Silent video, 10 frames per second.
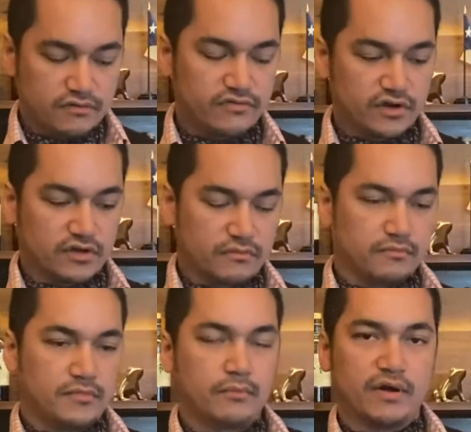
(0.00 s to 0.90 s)
from
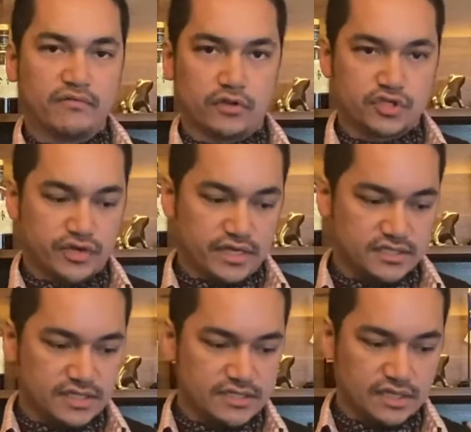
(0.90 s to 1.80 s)
Buffalo Trace
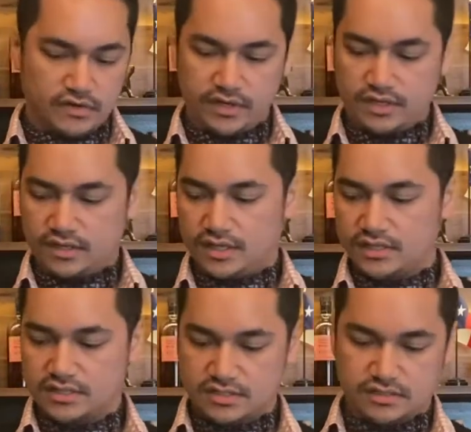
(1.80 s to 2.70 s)
Distillery.
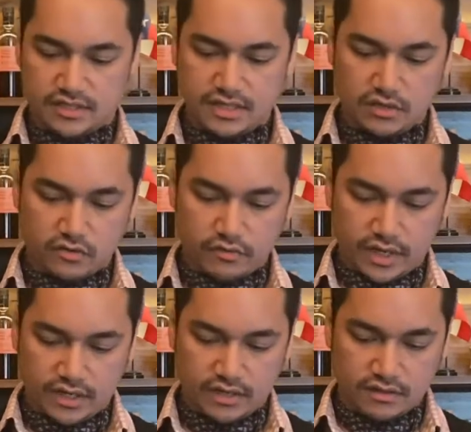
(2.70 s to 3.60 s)
It's Eagle
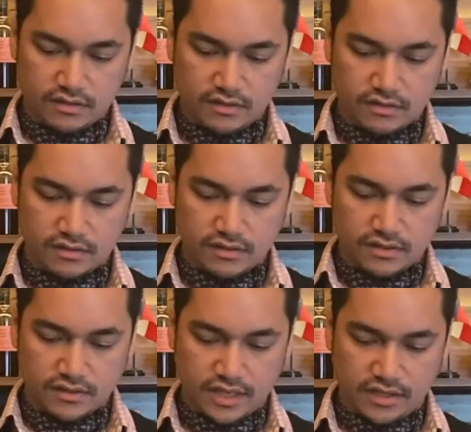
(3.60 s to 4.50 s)
Rare
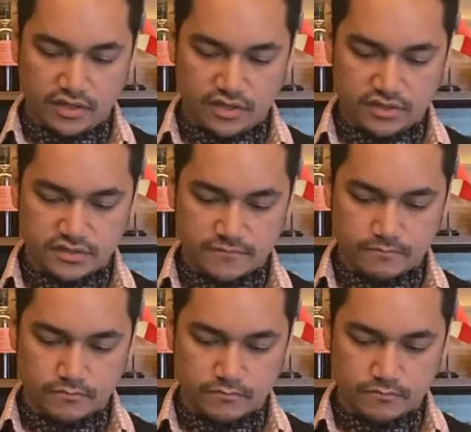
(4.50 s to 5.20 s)
10 years.